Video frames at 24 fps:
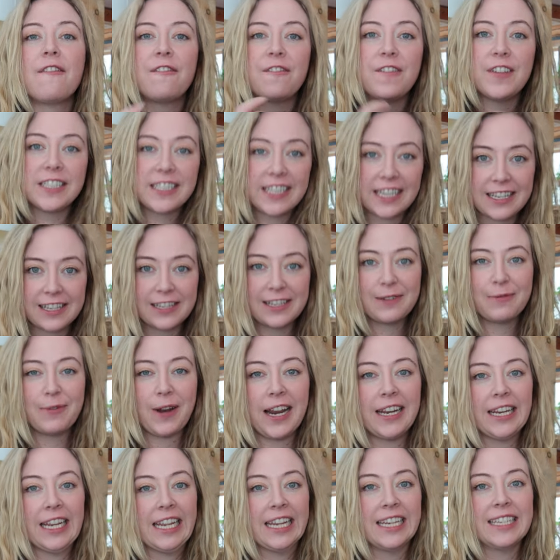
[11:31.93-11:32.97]
physically
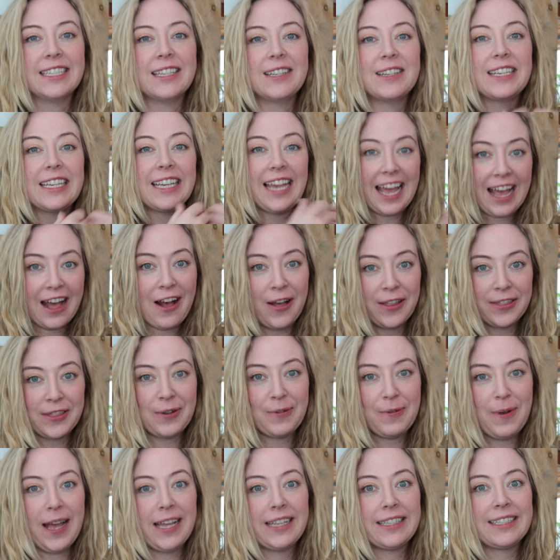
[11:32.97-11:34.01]
ready to get on the
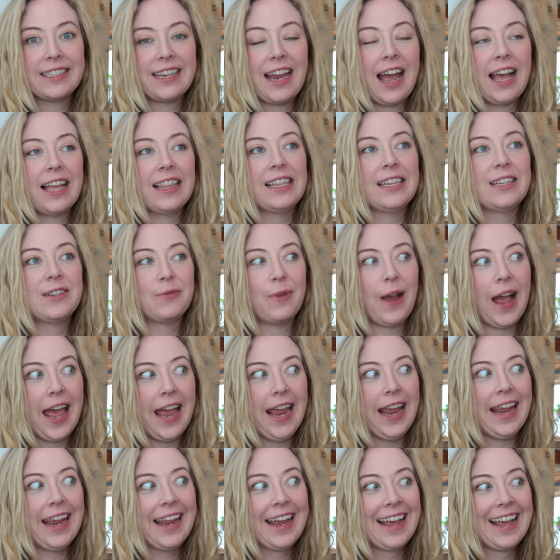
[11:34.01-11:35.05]
West Highland
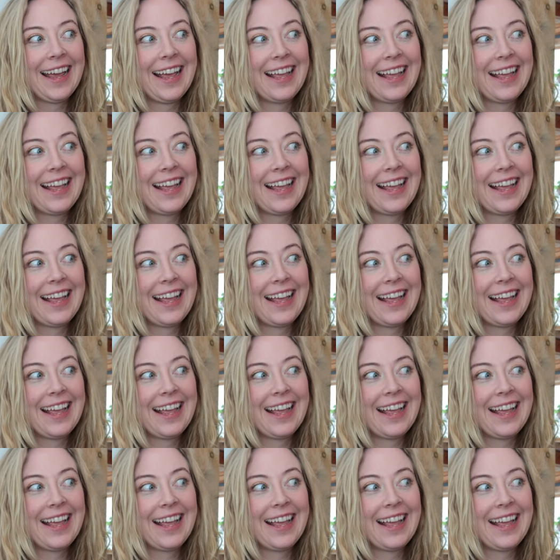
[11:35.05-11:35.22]
Way.